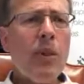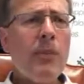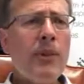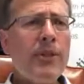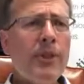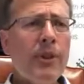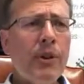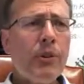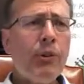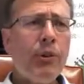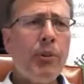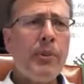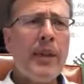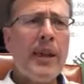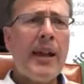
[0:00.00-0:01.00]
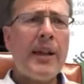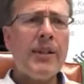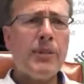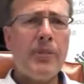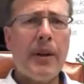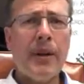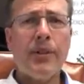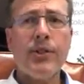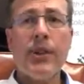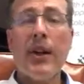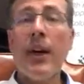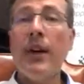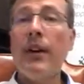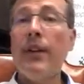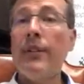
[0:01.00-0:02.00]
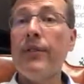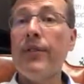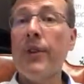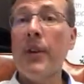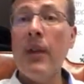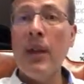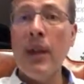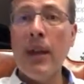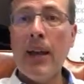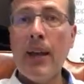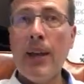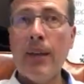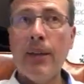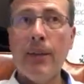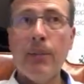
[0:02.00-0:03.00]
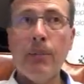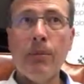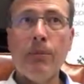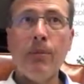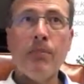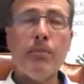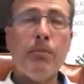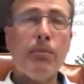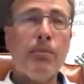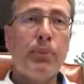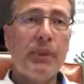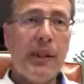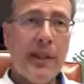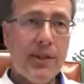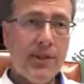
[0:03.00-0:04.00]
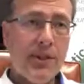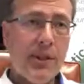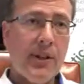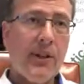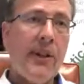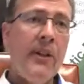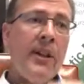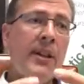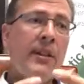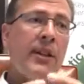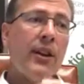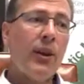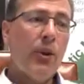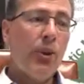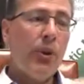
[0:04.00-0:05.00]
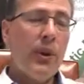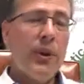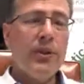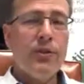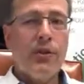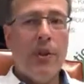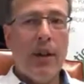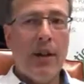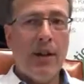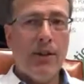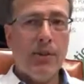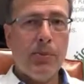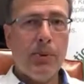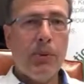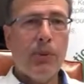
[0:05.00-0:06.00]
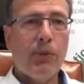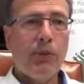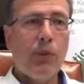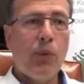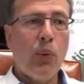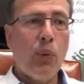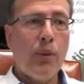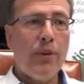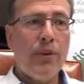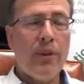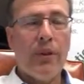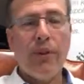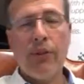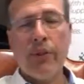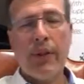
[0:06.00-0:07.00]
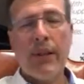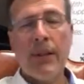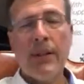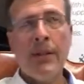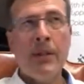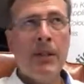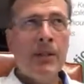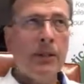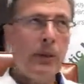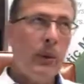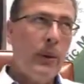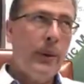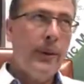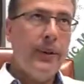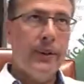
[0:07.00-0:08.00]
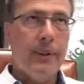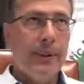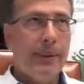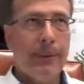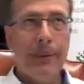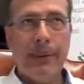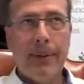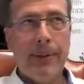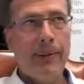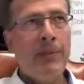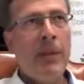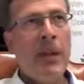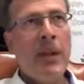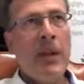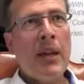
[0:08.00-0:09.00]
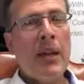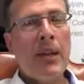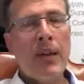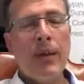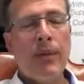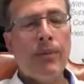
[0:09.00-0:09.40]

but there are so many aspects of um, plastic that go into hospitals for things like, oh, I don't know, uh,